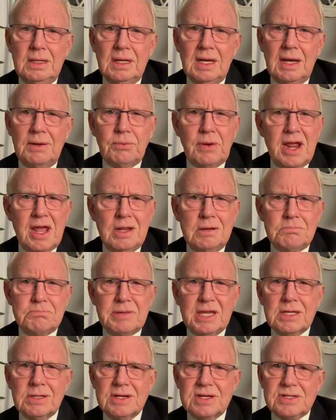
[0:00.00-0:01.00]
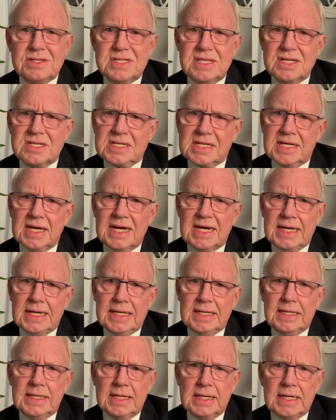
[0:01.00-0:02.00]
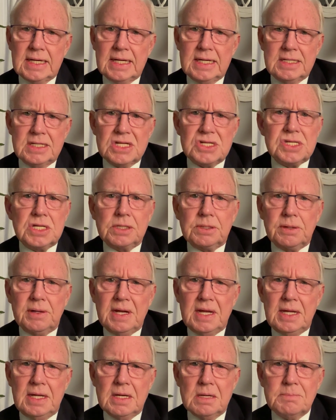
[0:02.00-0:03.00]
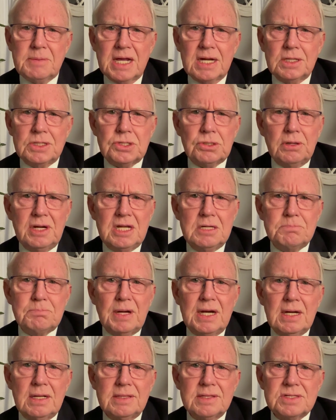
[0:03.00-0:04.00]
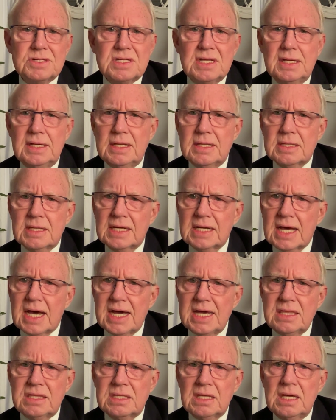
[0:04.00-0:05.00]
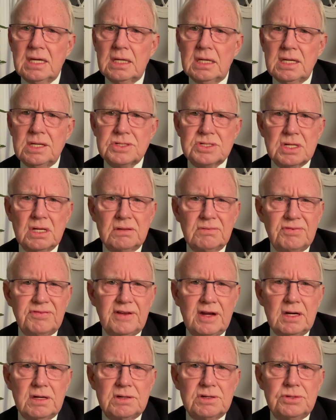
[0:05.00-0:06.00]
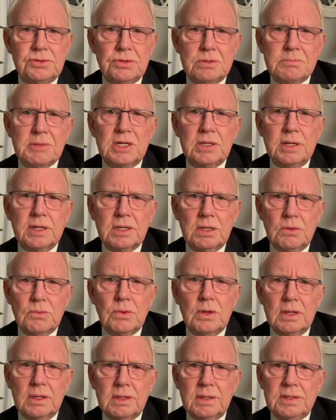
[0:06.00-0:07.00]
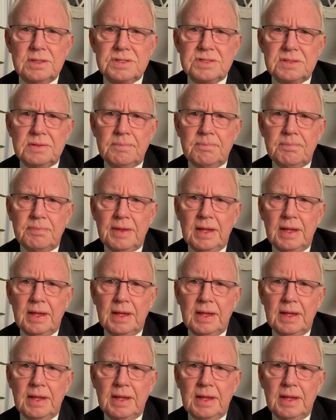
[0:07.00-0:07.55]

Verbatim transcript: I ran because this guy and I disagree about a trade policy that I think is unfair to American workers.